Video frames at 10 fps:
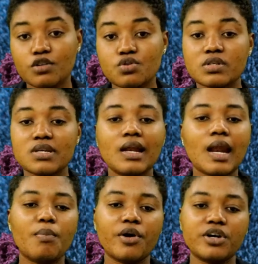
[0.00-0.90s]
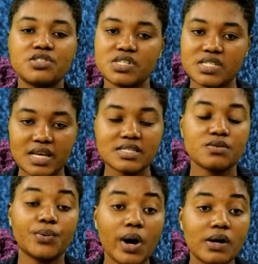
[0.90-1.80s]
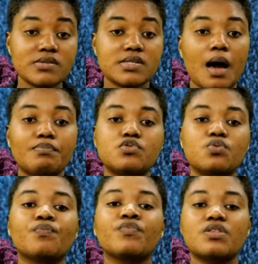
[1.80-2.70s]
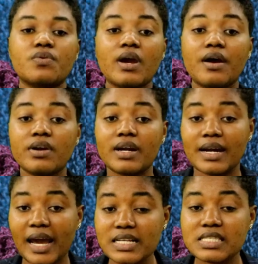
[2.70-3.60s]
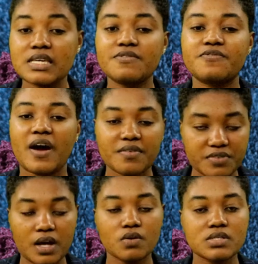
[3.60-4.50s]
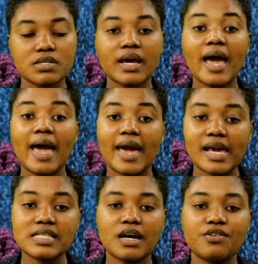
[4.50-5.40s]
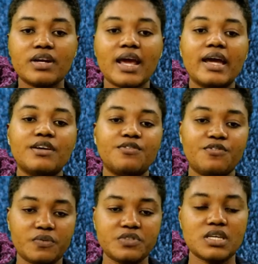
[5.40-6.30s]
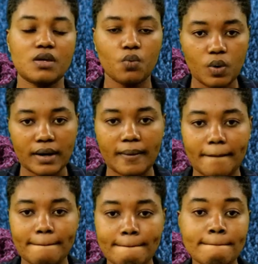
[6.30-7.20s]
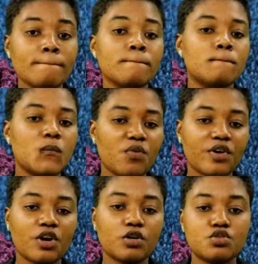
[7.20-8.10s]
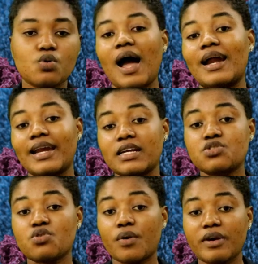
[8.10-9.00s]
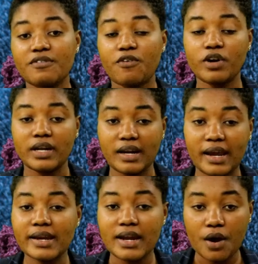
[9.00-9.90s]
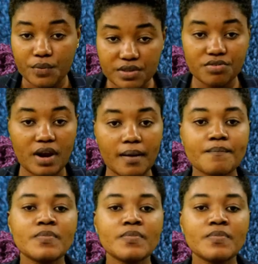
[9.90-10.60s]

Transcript: Total laboratory tests rounds up to 395,851. Moving on to our next story for the day in Eritrea.